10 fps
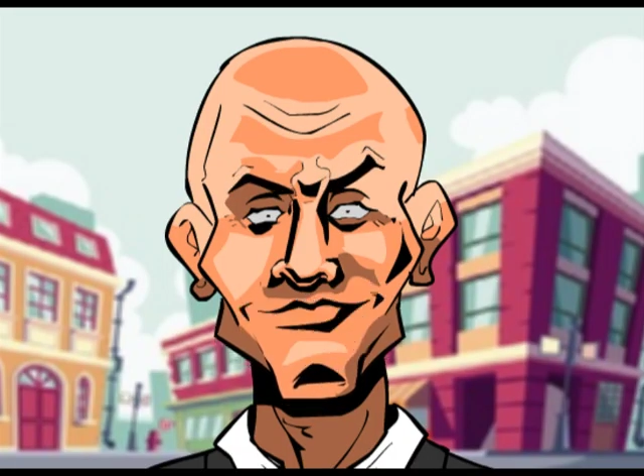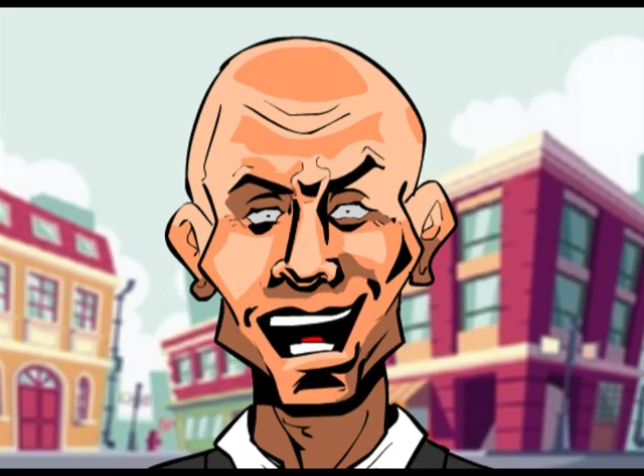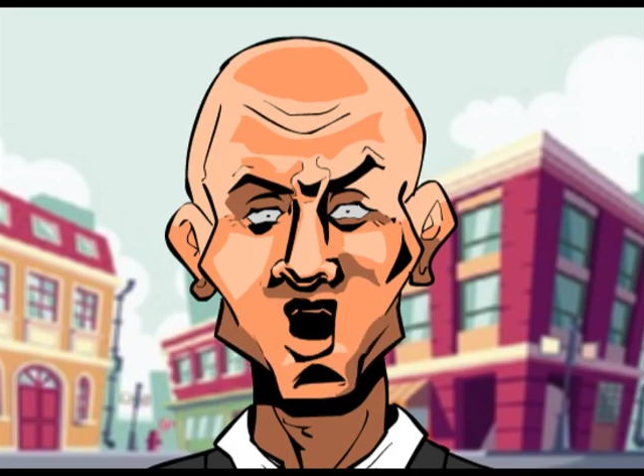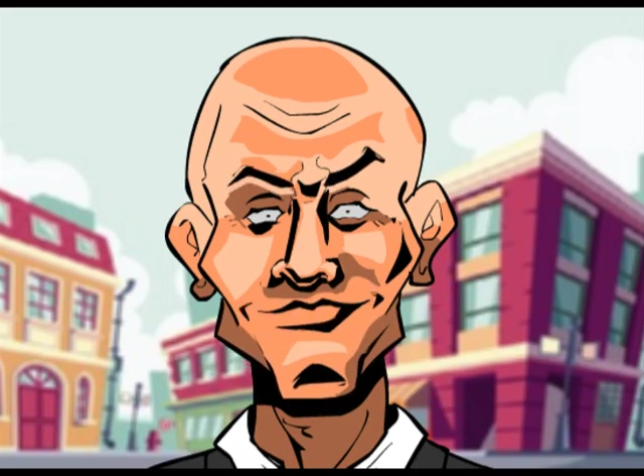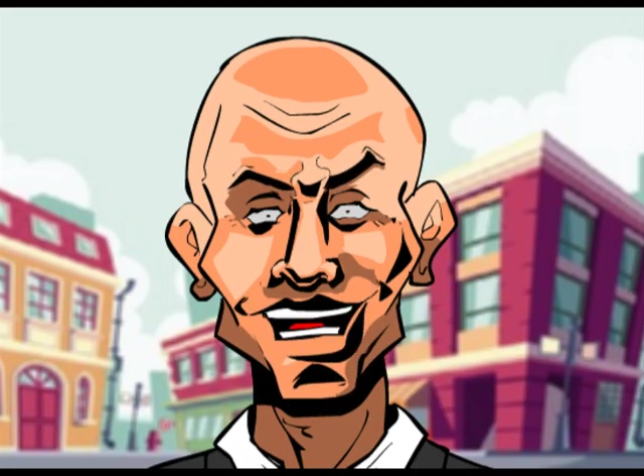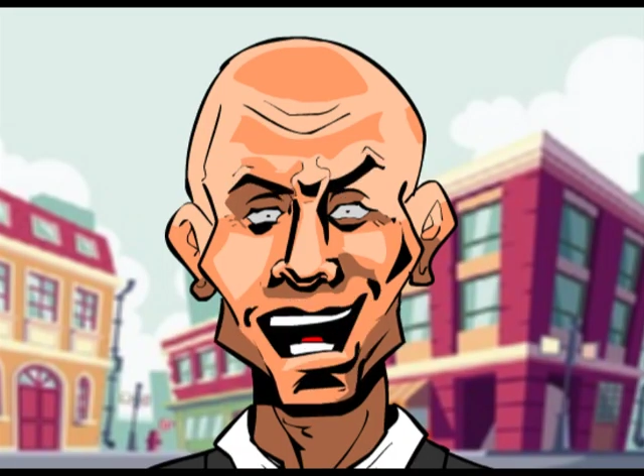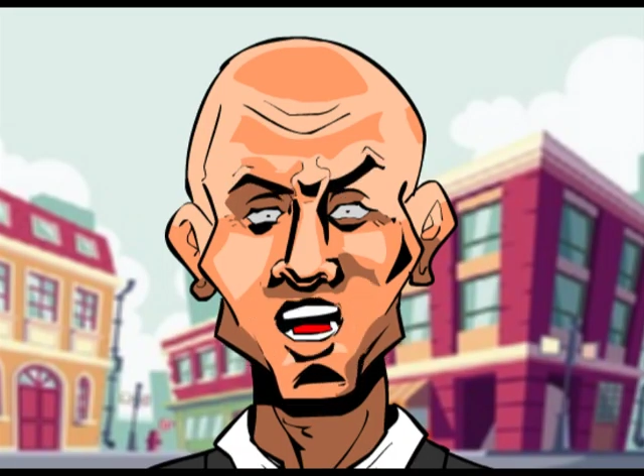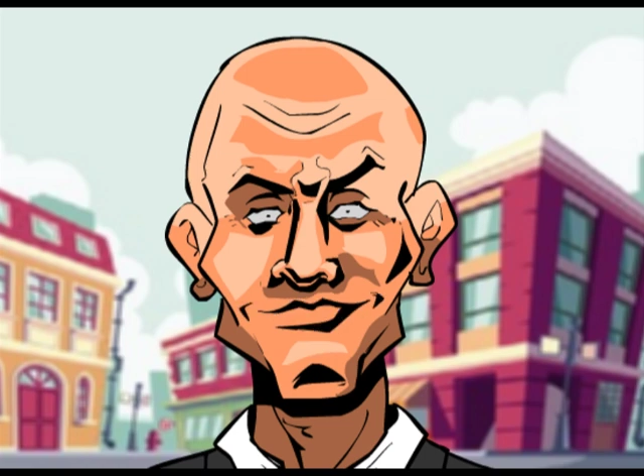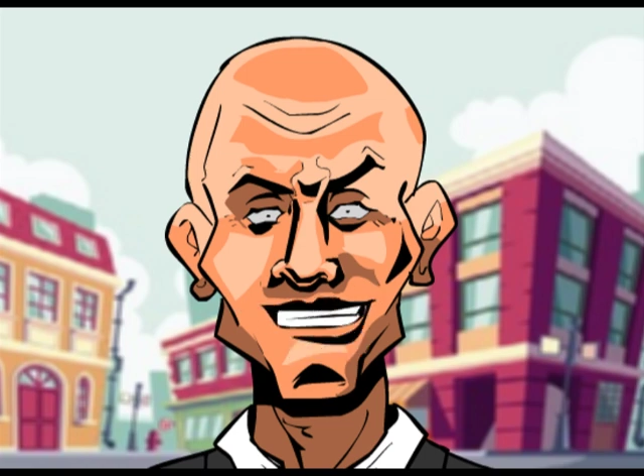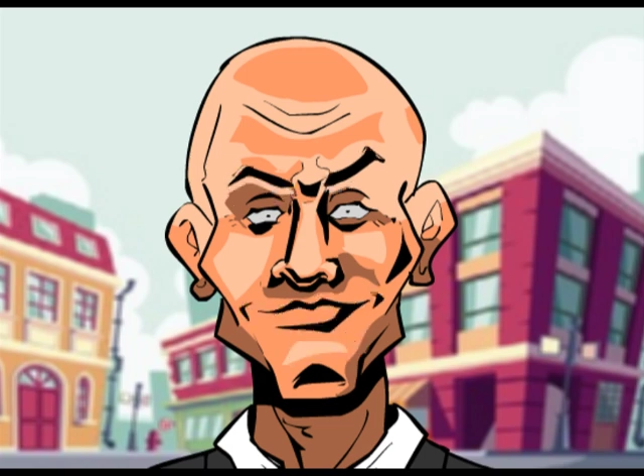clothes
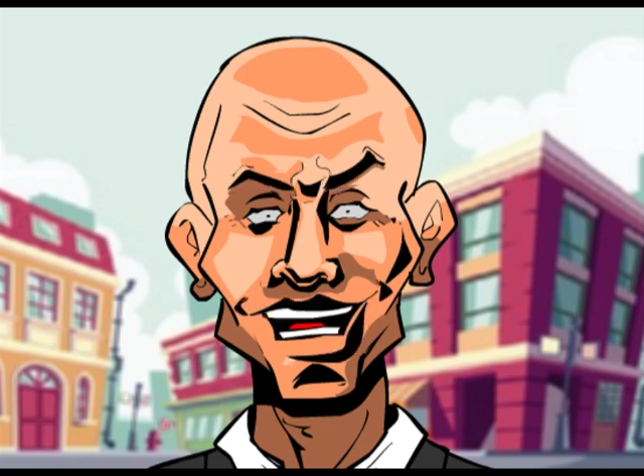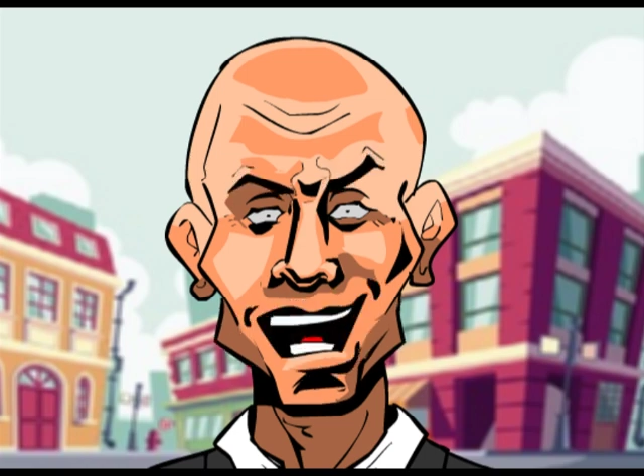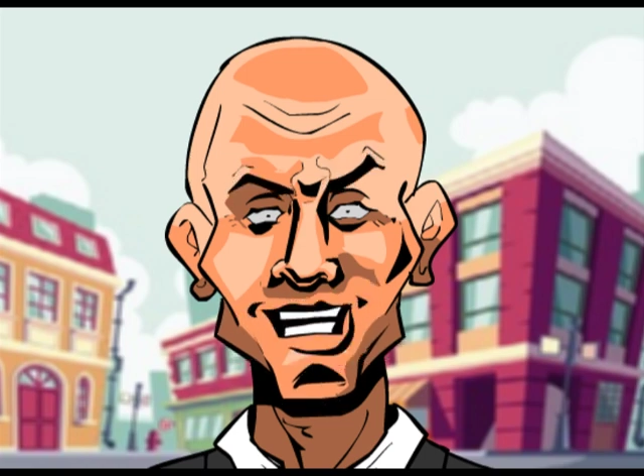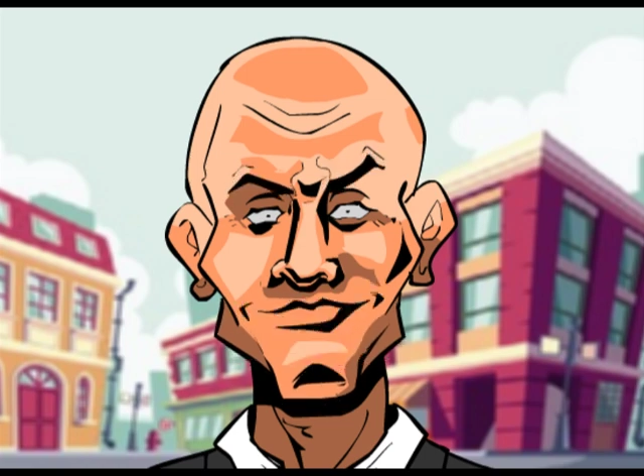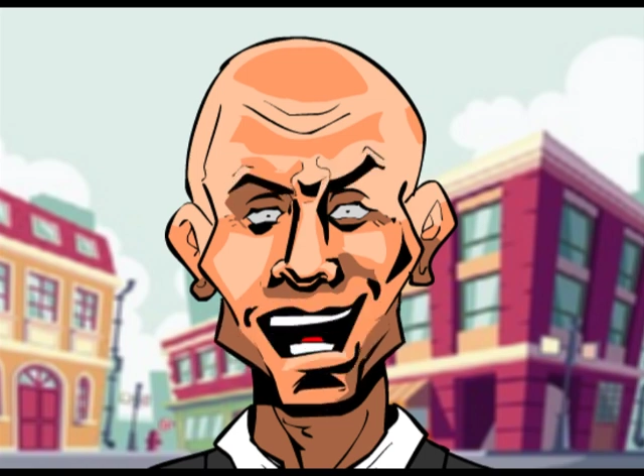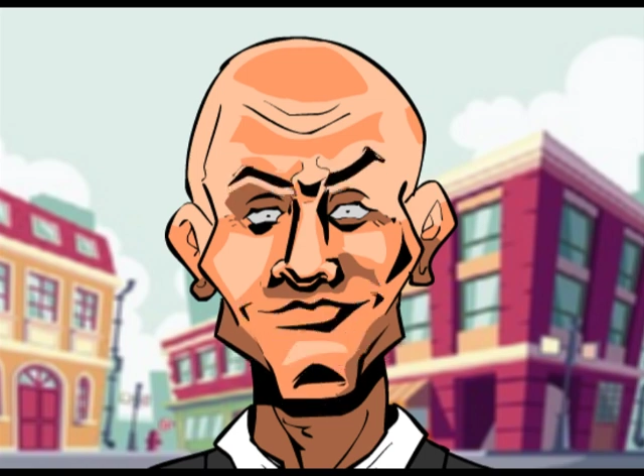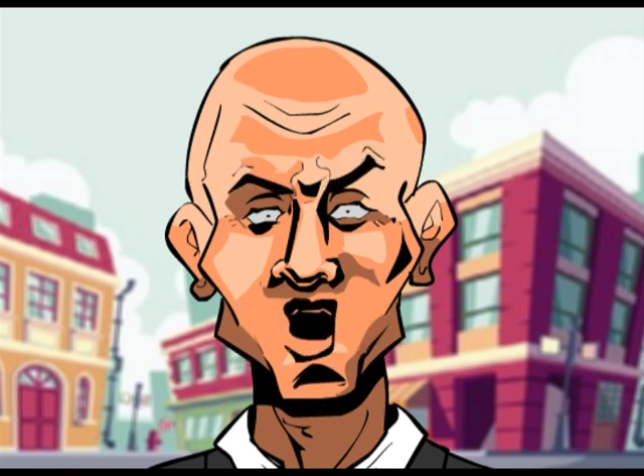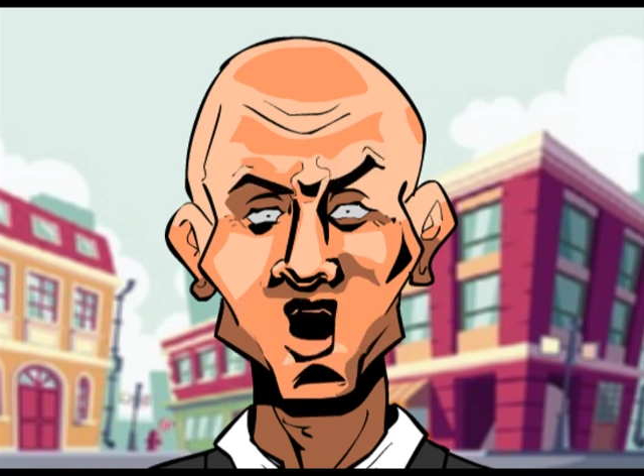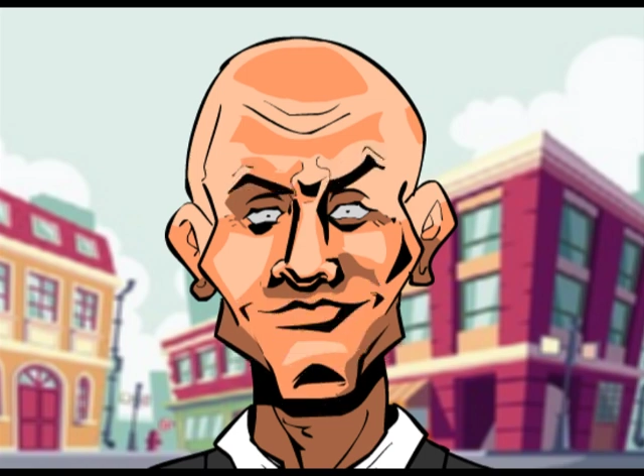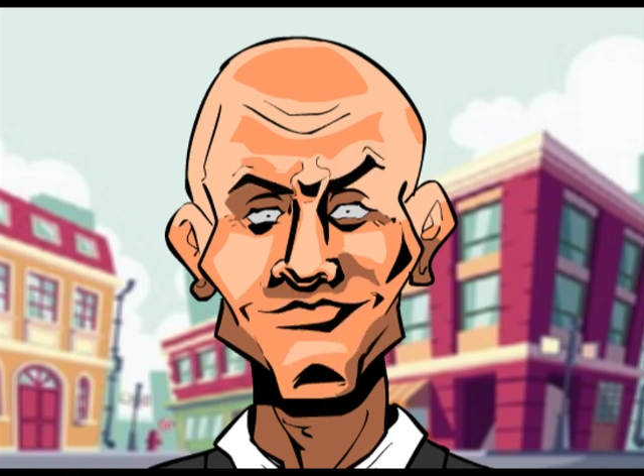you, shelters
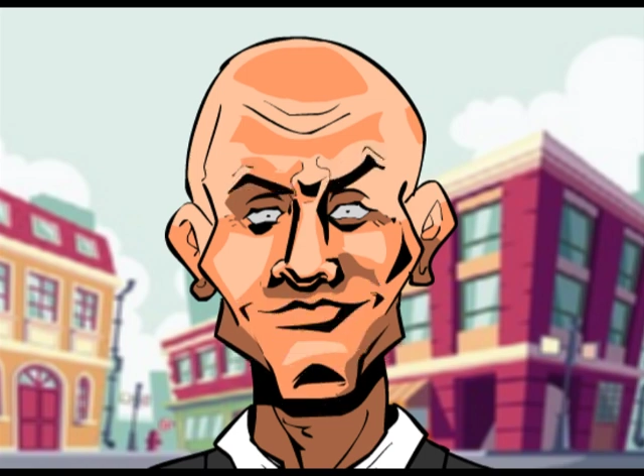you,